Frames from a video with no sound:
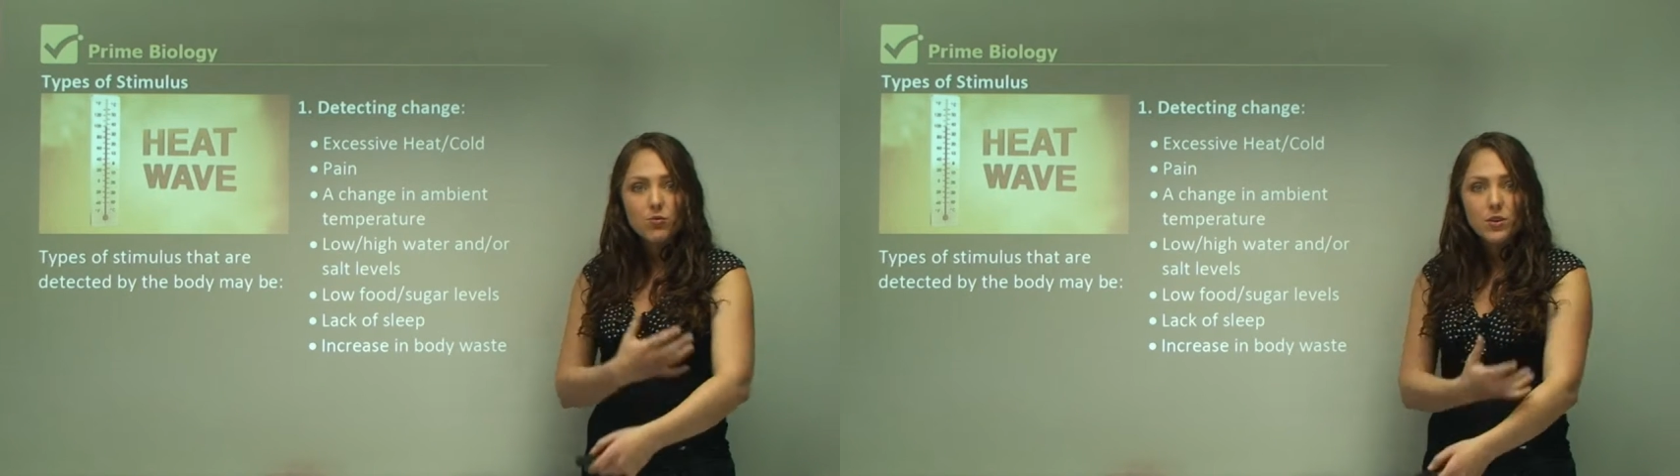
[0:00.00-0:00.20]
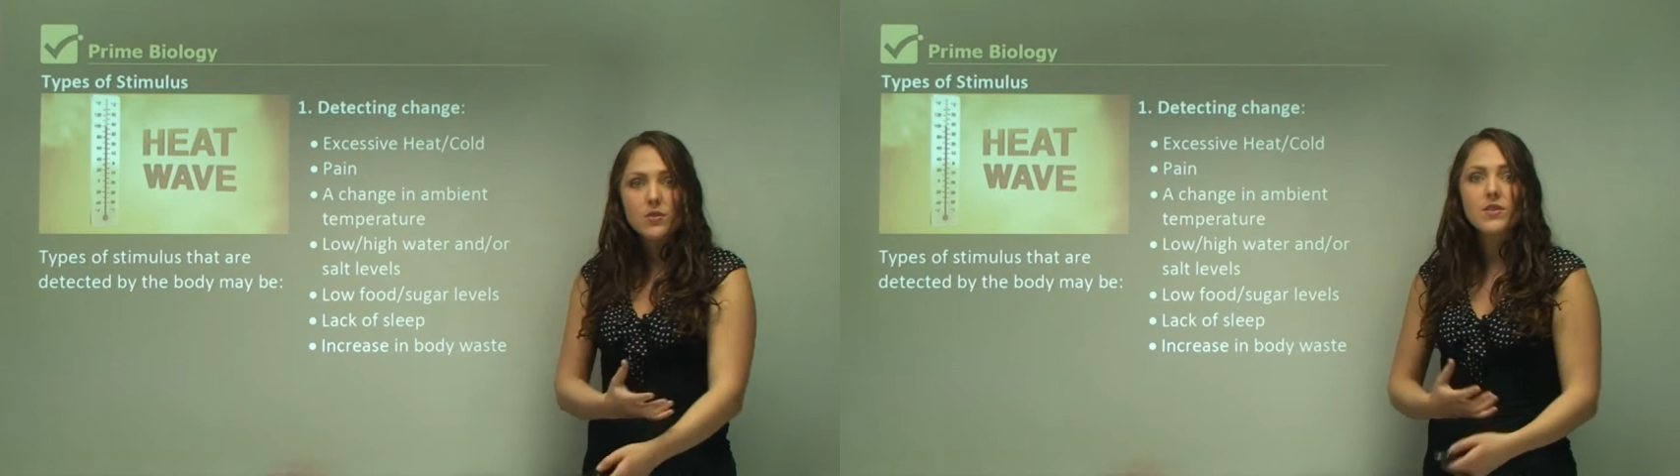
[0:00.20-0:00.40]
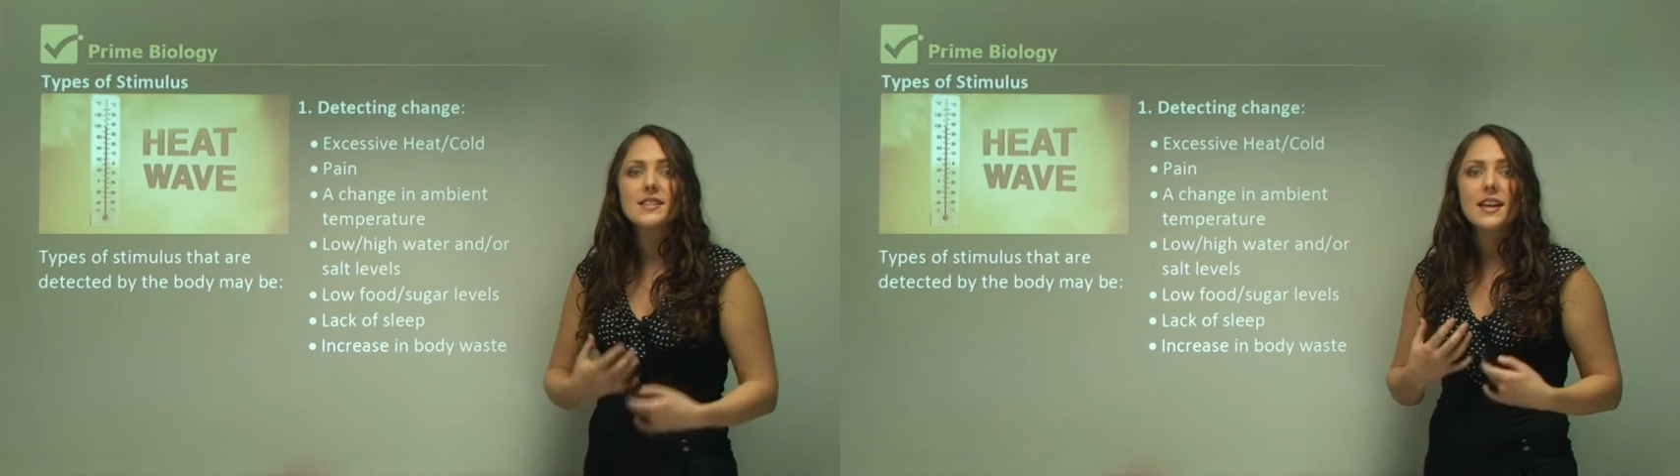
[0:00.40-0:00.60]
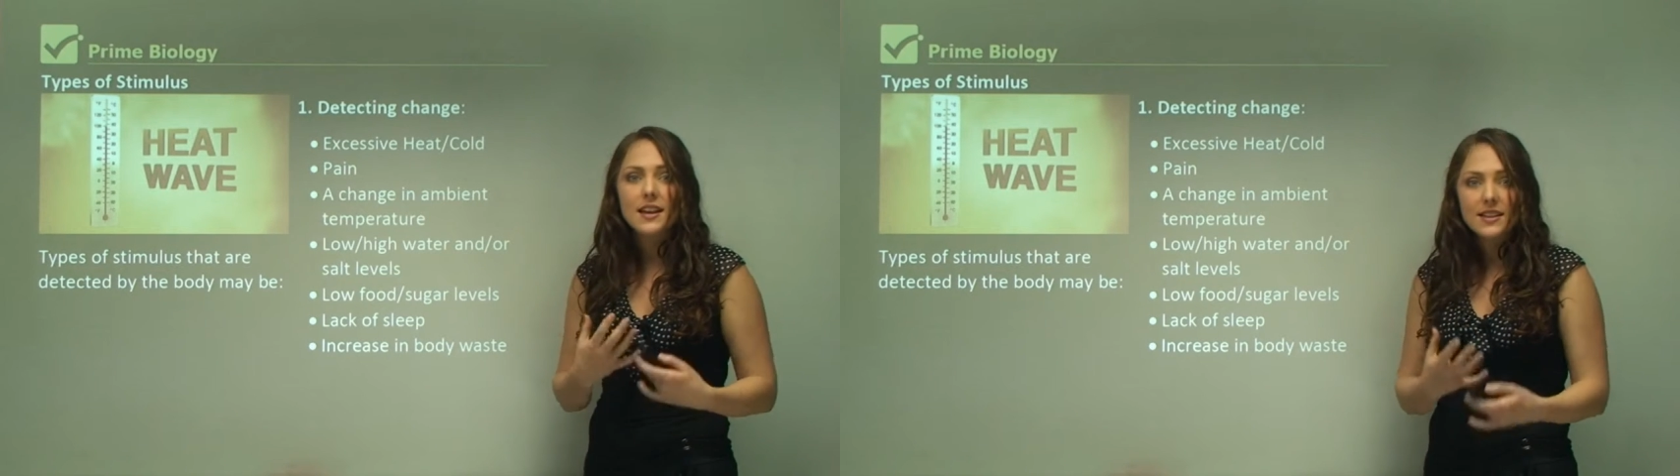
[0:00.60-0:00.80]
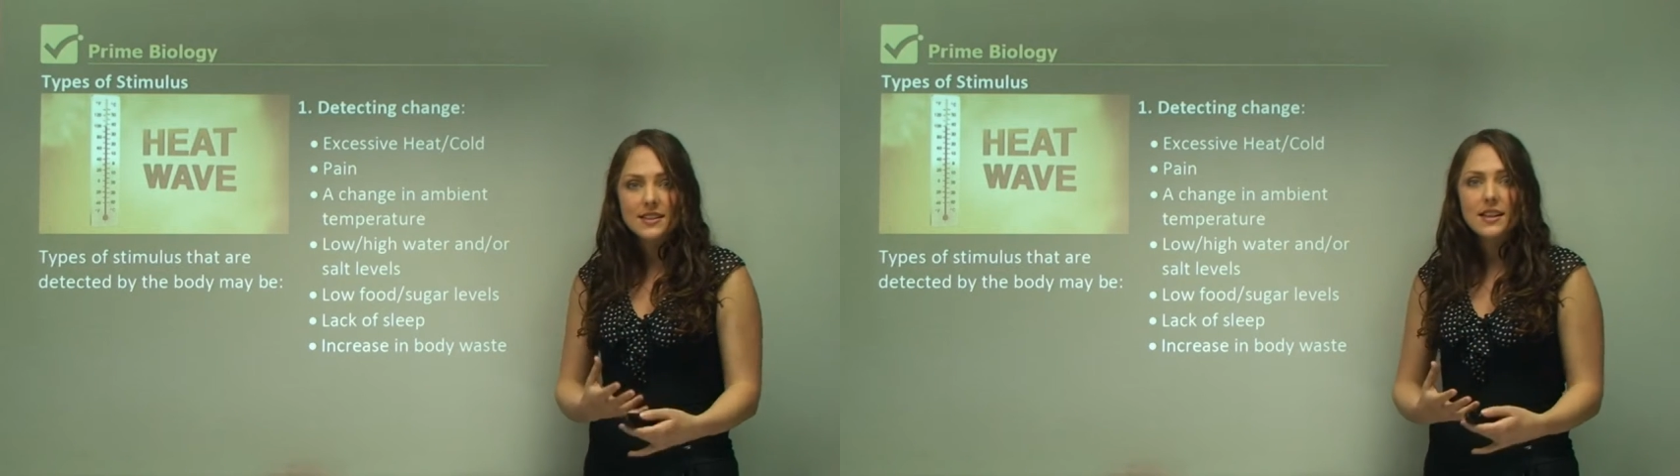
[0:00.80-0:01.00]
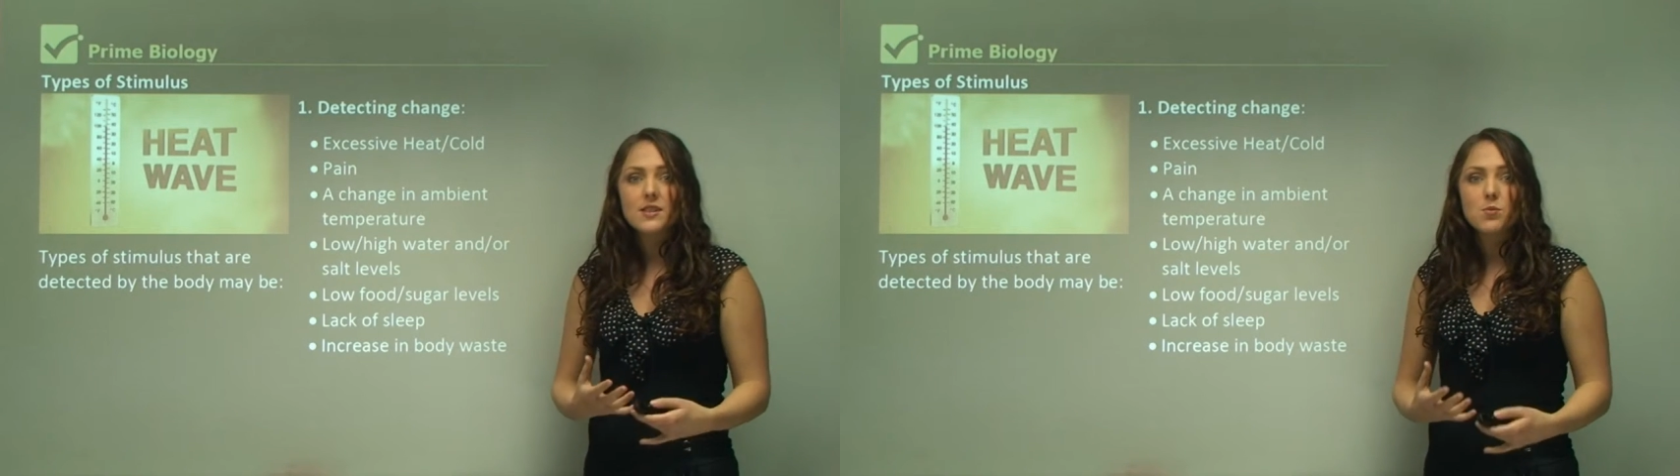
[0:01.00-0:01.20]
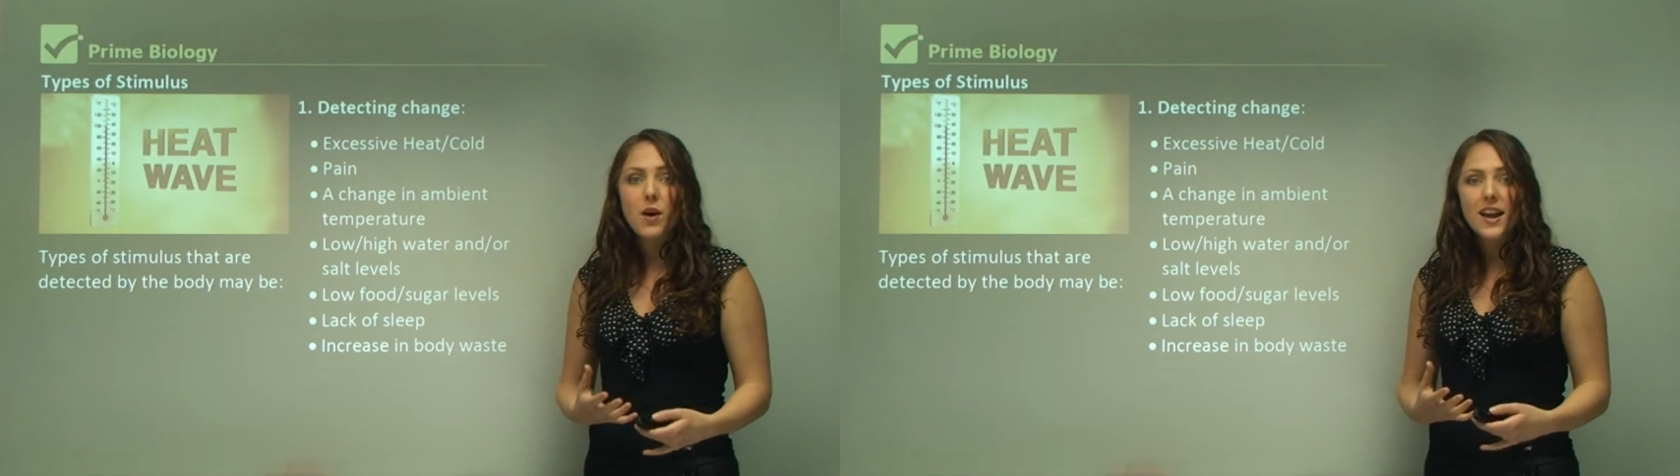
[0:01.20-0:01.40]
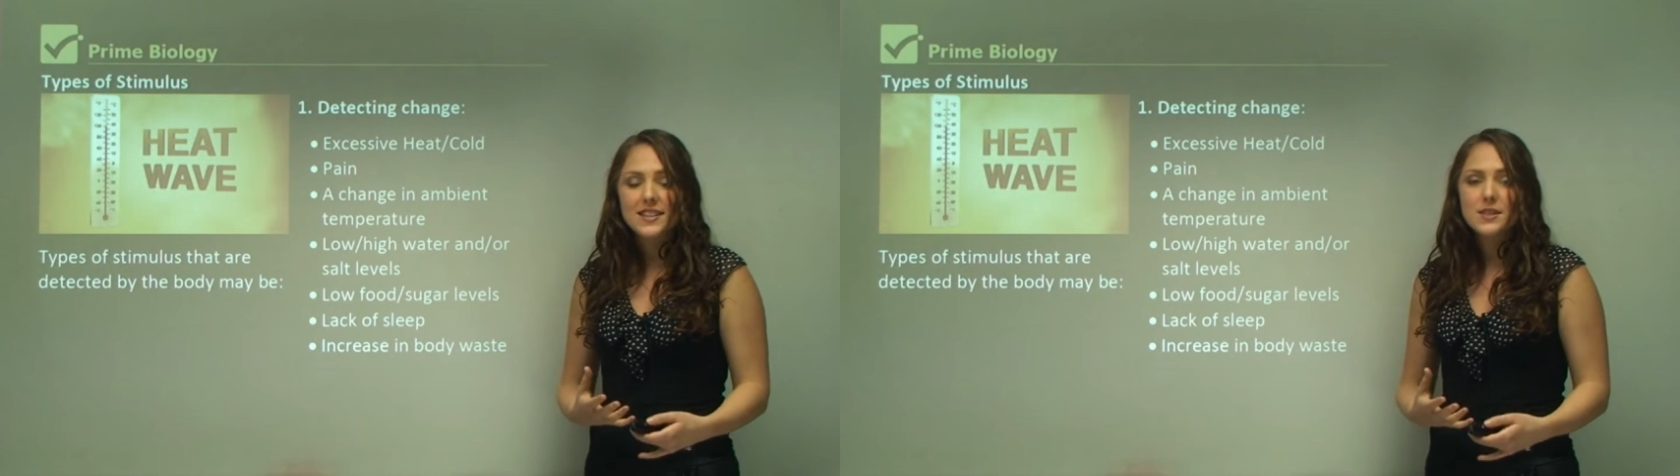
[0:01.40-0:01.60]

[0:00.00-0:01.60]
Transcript: rid of this excess waste,